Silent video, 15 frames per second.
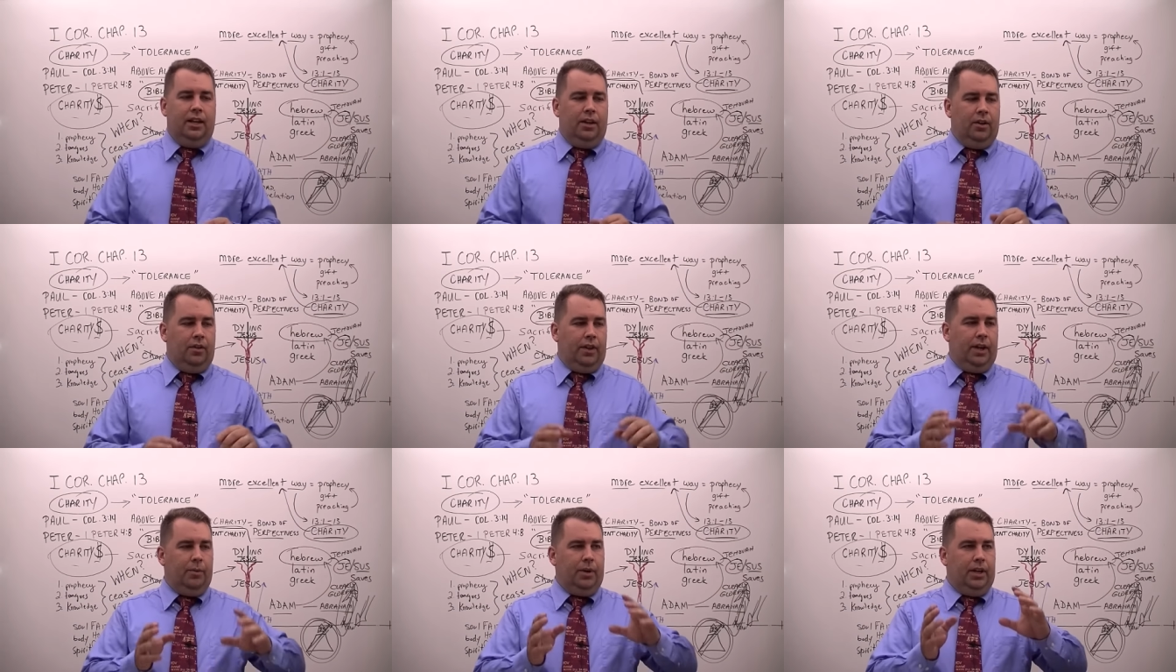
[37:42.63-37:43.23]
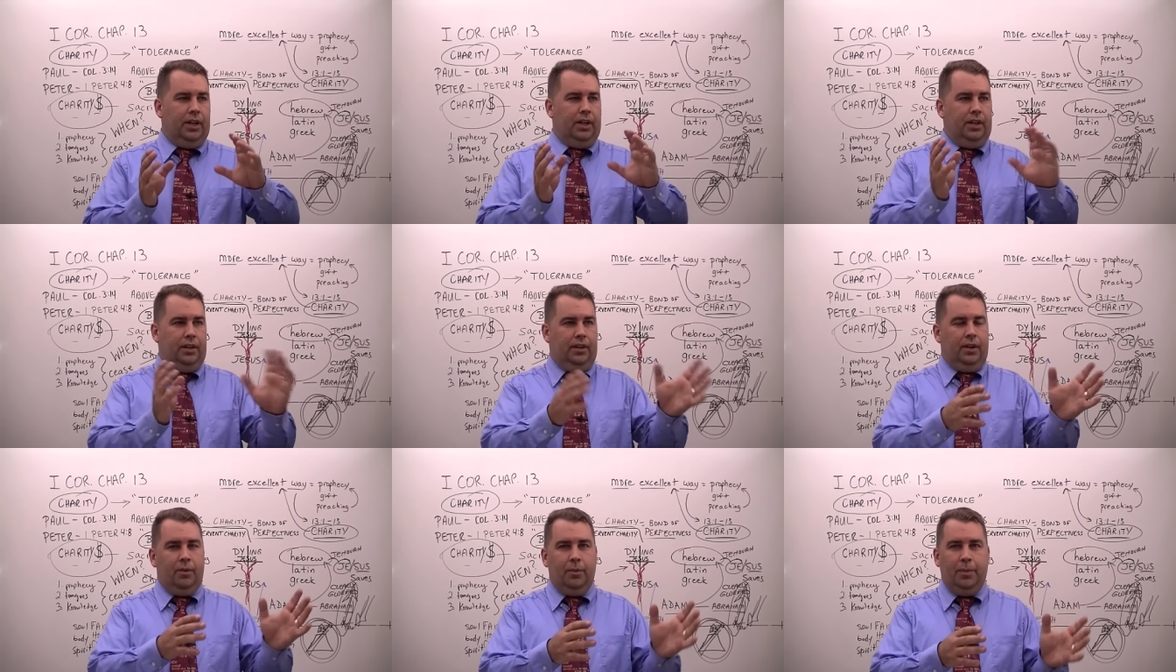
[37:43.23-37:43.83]
you know they would
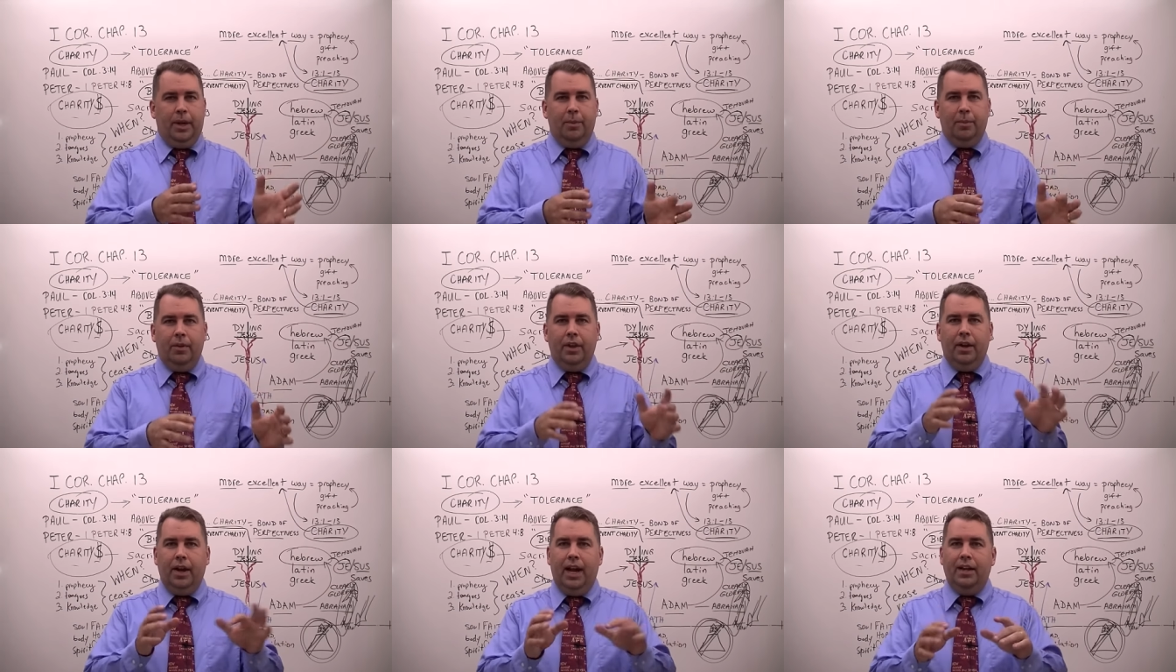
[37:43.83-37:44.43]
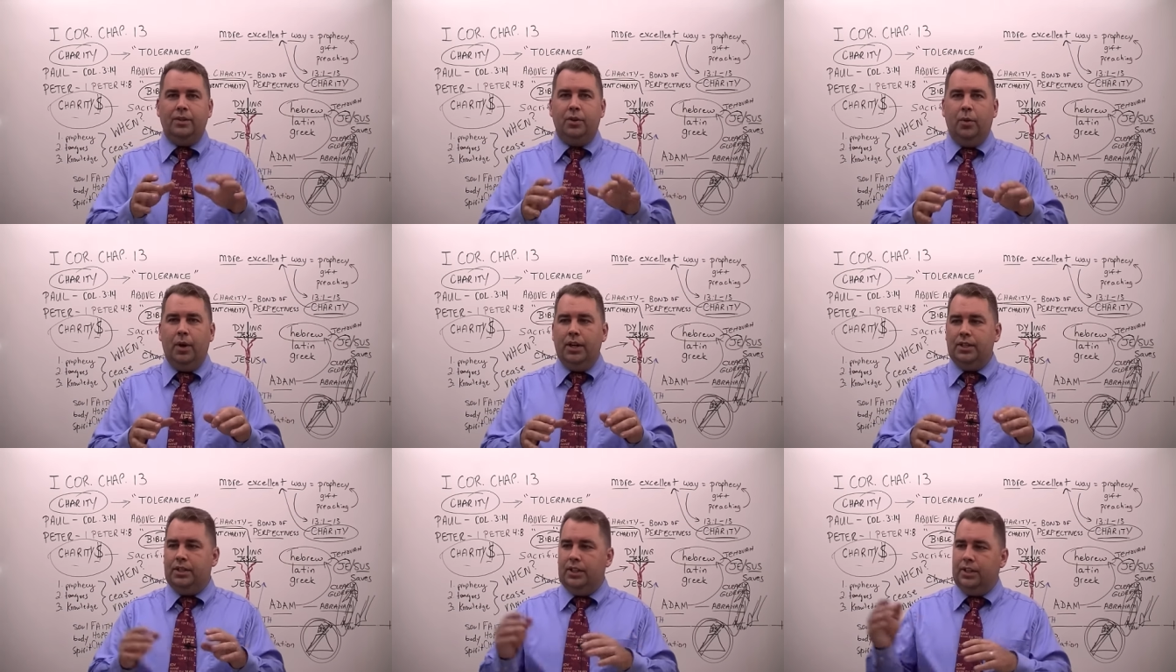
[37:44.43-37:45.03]
there were people that asked
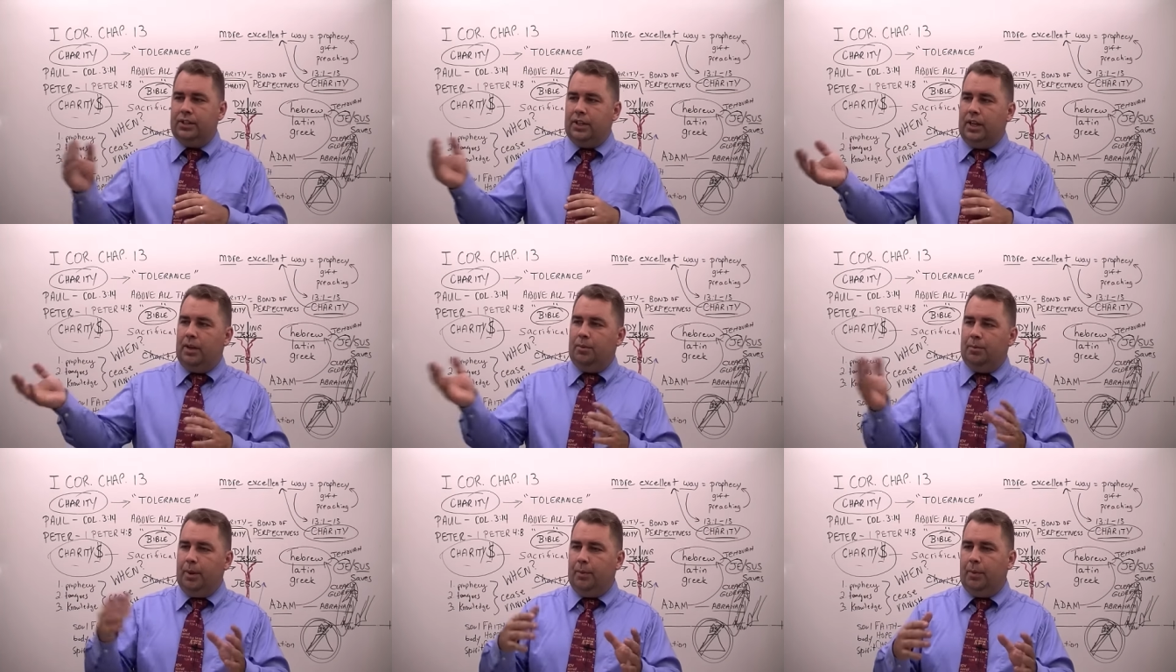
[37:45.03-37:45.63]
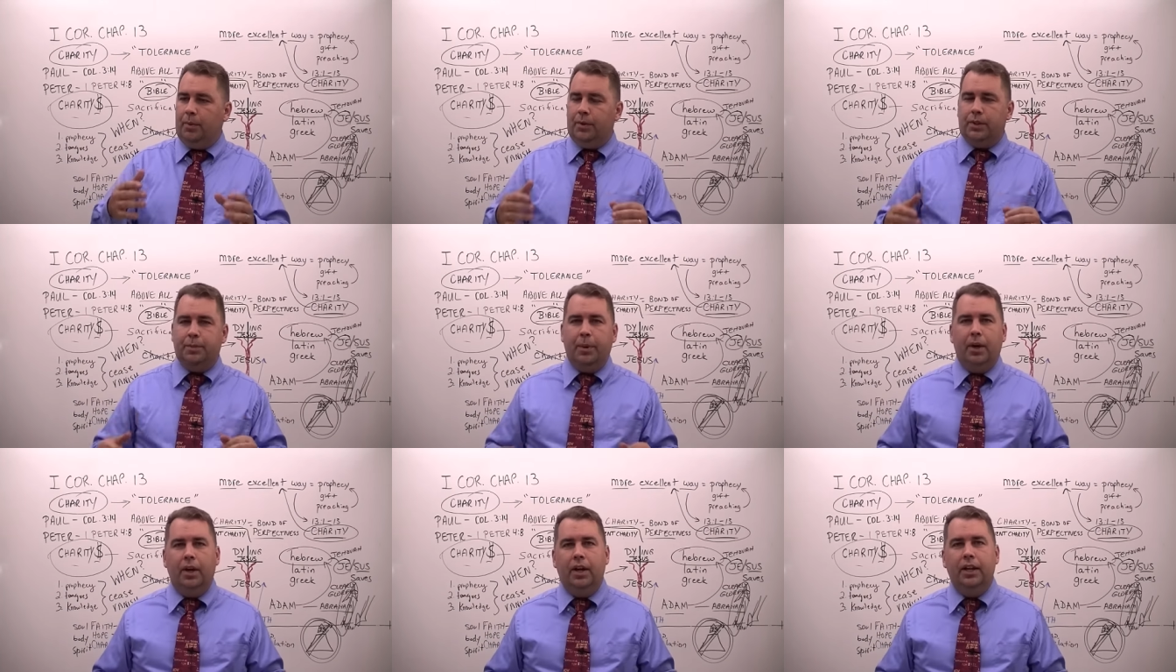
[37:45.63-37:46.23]
questions and people
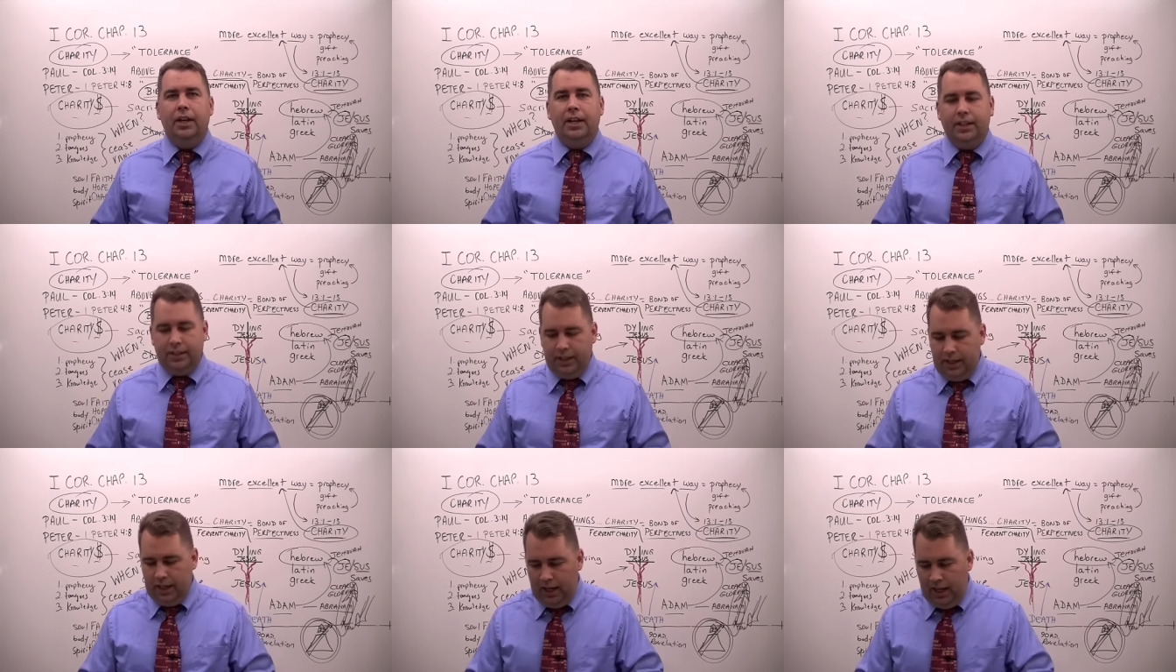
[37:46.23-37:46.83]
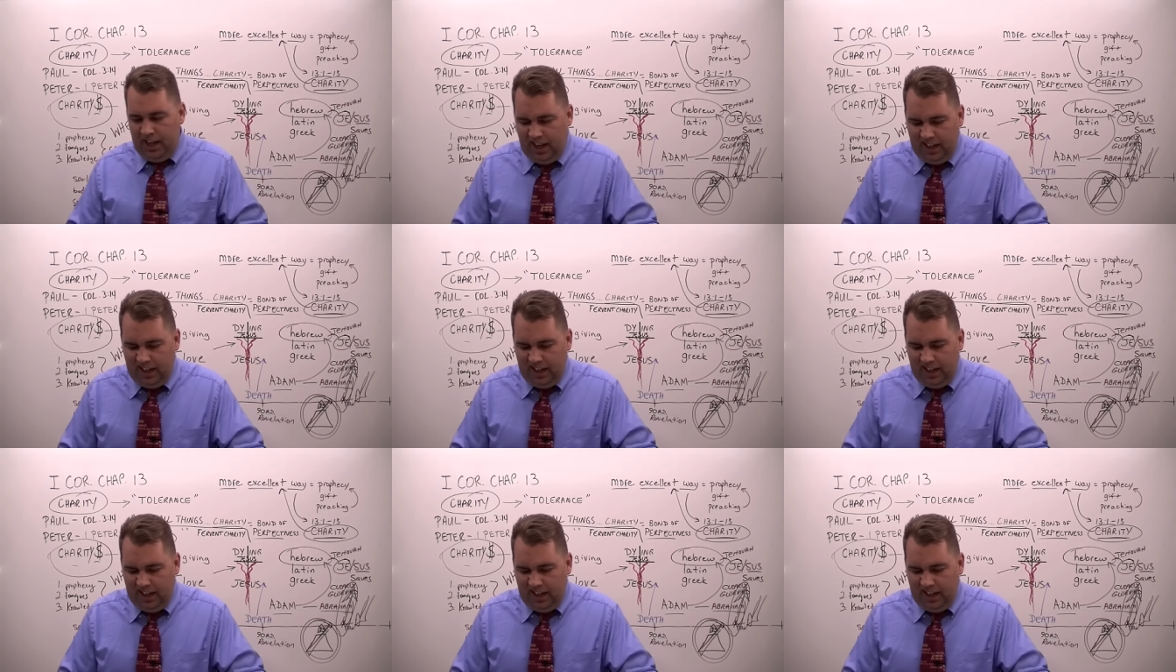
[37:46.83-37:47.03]
respond, and he said